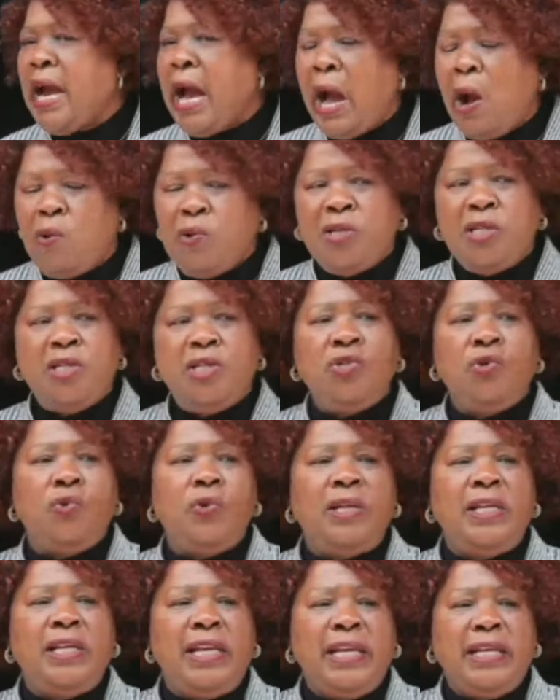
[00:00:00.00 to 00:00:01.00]
how did
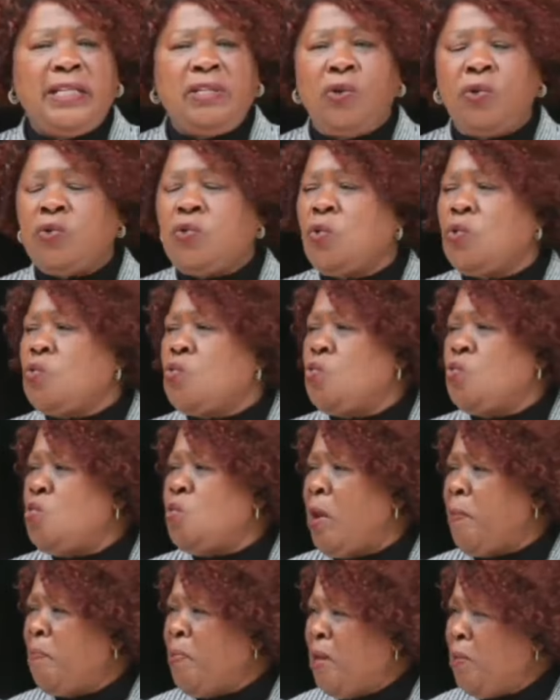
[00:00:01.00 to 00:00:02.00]
you relate also to
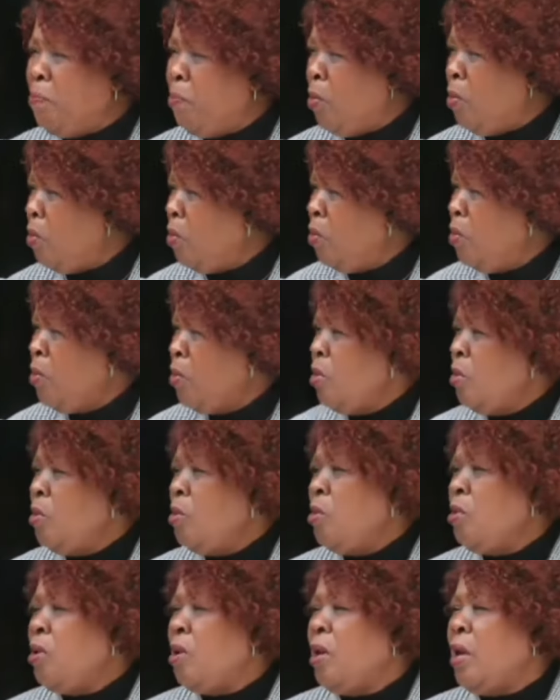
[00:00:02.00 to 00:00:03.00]
your people?
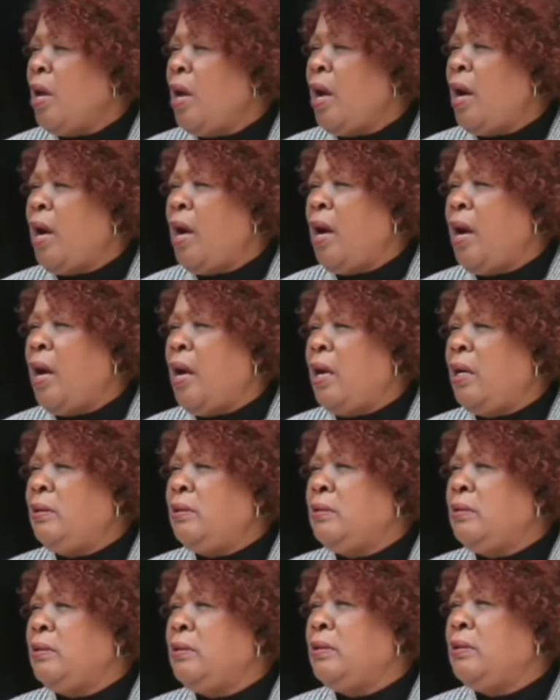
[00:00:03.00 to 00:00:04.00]

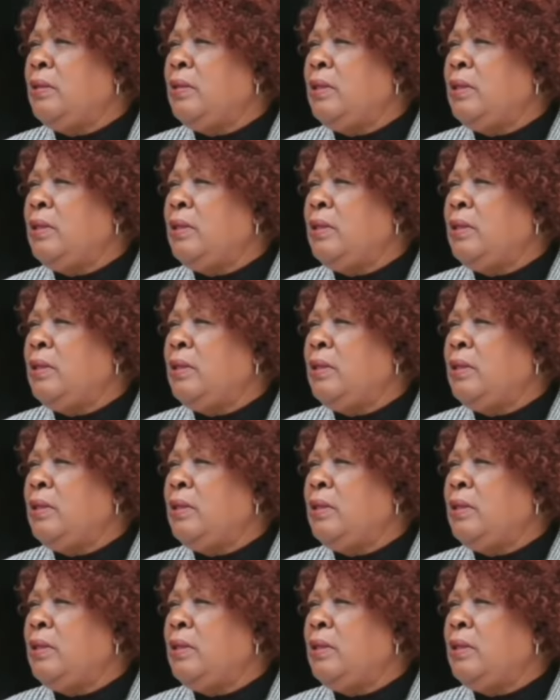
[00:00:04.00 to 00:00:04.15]
Because